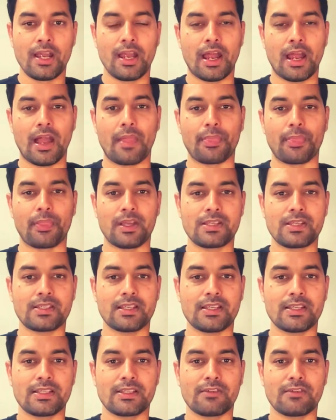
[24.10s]
And this
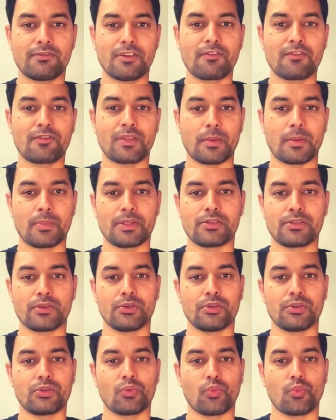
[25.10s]
is the fifth
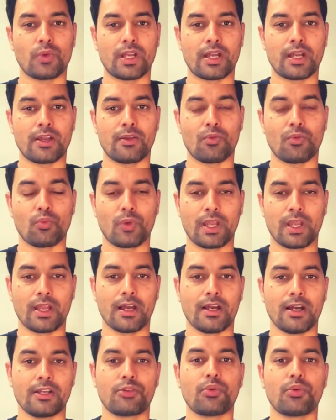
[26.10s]
episode where we
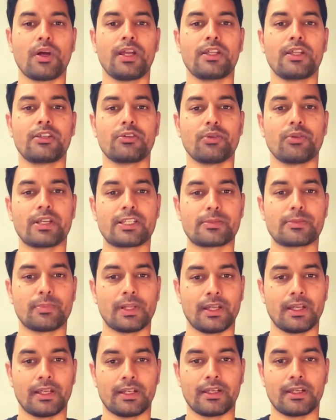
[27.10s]
are trying to
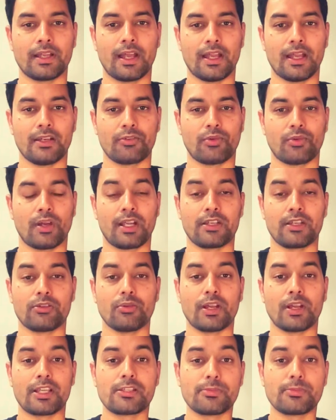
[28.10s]
explain and trying to
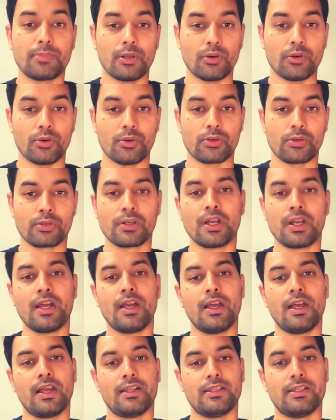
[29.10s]
explore
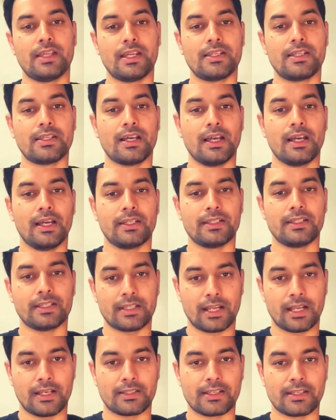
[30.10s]
data and
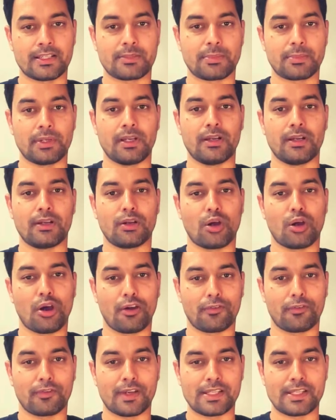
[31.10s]
analytics pillar
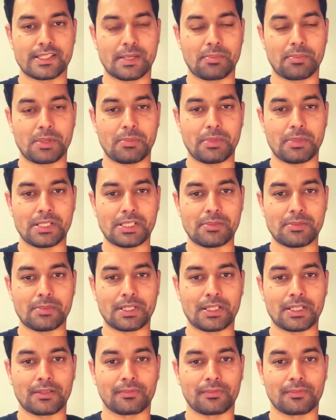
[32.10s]
of SAP BTP.